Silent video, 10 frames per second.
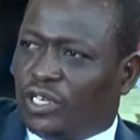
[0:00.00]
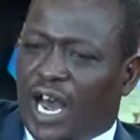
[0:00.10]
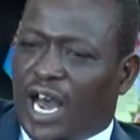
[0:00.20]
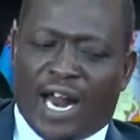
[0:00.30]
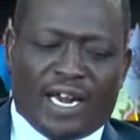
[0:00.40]

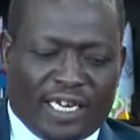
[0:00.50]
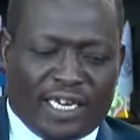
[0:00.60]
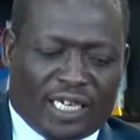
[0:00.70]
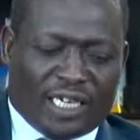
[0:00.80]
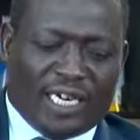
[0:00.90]
and this
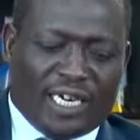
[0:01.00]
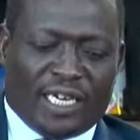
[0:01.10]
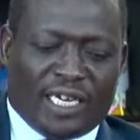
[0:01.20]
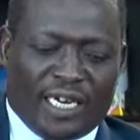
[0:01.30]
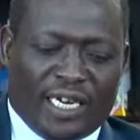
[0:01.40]
lady
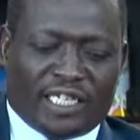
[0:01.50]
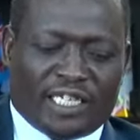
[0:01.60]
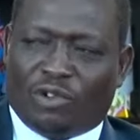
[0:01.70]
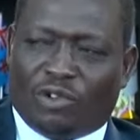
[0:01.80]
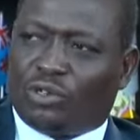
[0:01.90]
is
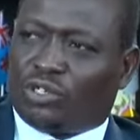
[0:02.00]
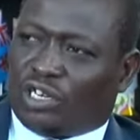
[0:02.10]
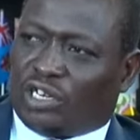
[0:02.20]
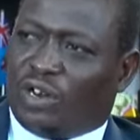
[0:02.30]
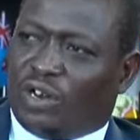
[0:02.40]
able to sort
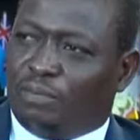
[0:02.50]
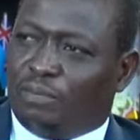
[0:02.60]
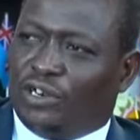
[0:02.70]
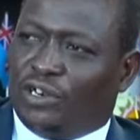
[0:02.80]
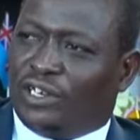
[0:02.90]
out the
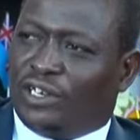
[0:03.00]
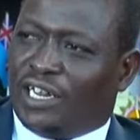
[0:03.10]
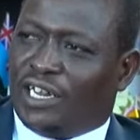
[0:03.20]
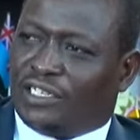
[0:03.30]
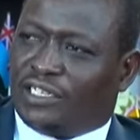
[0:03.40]
boys,
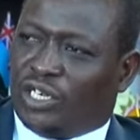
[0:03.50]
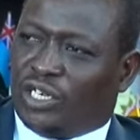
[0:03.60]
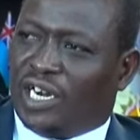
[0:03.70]
the children.